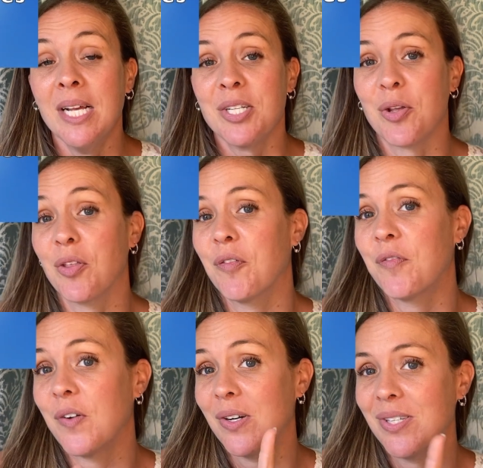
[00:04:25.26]
So the
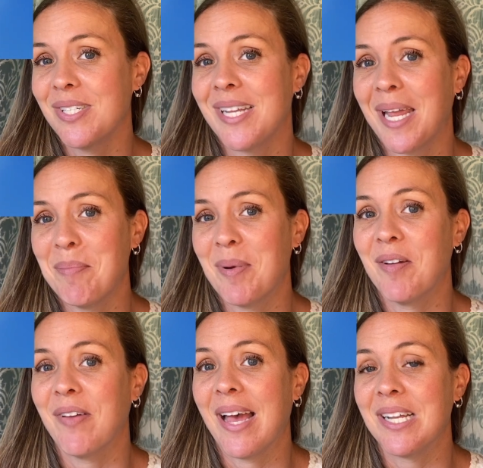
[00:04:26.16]
first type
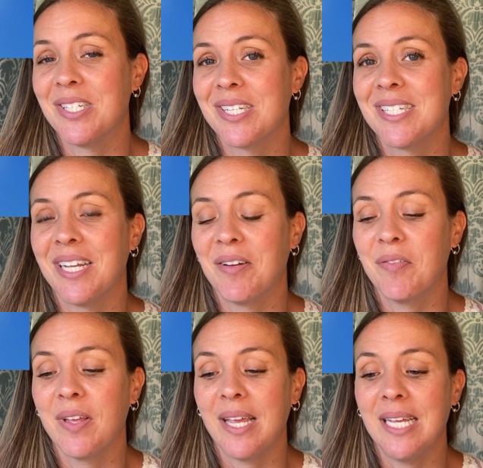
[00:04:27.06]
of adjective
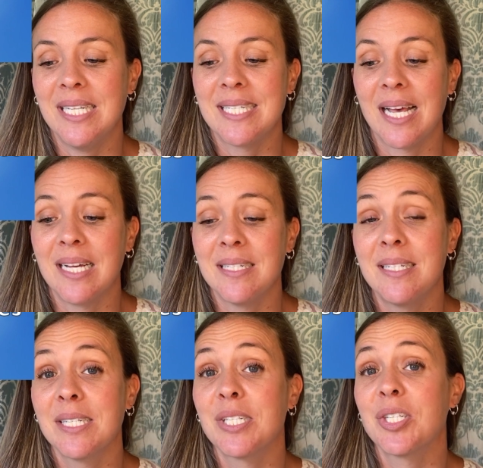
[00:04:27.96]
is a
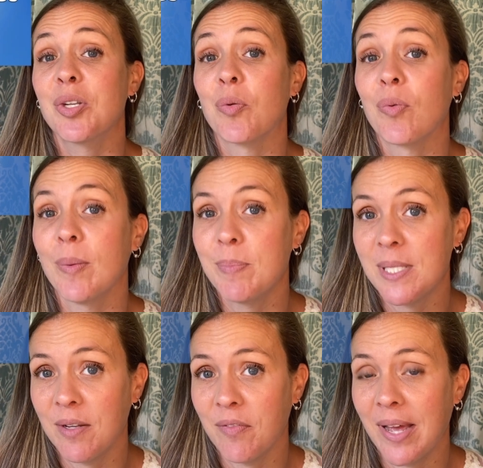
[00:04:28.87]

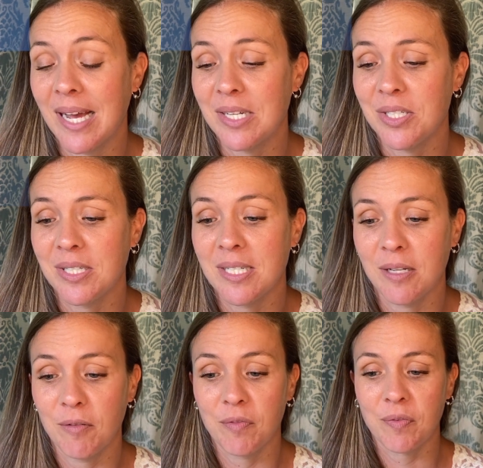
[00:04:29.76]
descriptive adjective.